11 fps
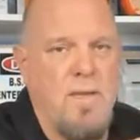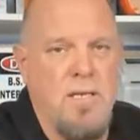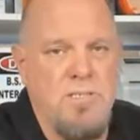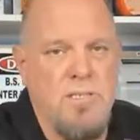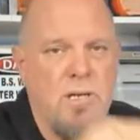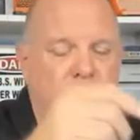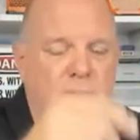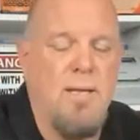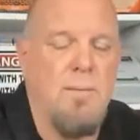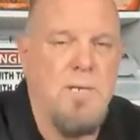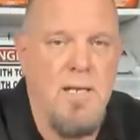is
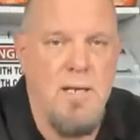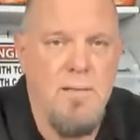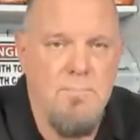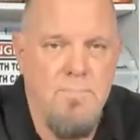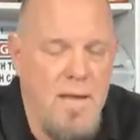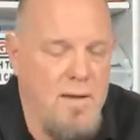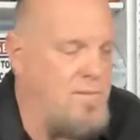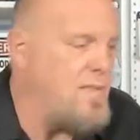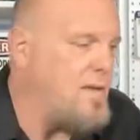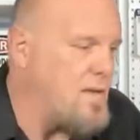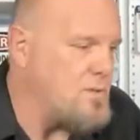self-laminating.
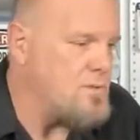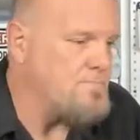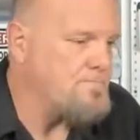Everything is.